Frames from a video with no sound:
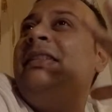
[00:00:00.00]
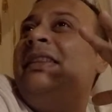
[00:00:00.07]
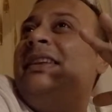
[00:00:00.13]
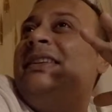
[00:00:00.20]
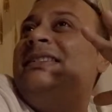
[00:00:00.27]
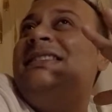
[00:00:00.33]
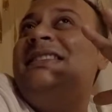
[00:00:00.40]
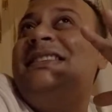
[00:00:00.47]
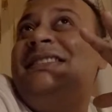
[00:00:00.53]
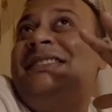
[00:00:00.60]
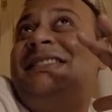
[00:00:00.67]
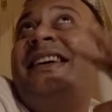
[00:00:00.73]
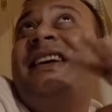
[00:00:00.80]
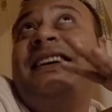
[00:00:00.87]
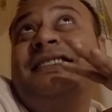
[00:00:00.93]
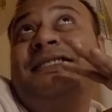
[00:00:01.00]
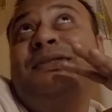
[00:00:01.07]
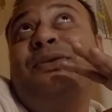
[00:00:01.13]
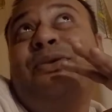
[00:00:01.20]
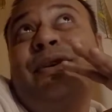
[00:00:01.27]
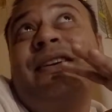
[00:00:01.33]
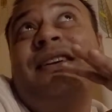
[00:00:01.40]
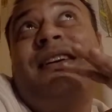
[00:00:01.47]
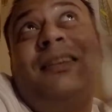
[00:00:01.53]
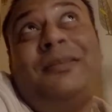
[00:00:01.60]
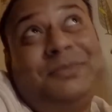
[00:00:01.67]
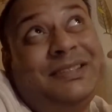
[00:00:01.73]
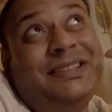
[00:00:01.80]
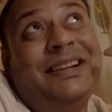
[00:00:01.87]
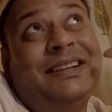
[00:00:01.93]
there's these stairs going
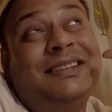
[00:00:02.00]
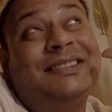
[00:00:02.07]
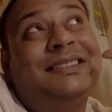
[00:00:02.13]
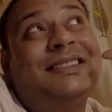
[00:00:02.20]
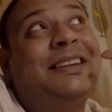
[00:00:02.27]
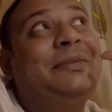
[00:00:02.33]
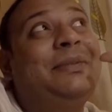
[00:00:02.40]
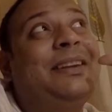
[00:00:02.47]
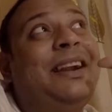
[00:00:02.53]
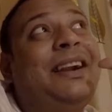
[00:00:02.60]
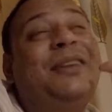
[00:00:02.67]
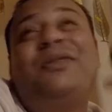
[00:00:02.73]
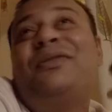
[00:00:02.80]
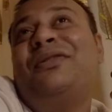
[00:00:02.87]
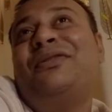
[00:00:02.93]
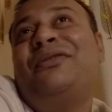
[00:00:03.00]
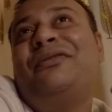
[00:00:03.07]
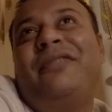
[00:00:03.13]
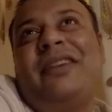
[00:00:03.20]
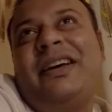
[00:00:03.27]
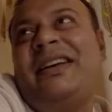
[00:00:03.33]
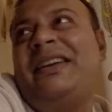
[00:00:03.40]
upstairs I mean I don't know where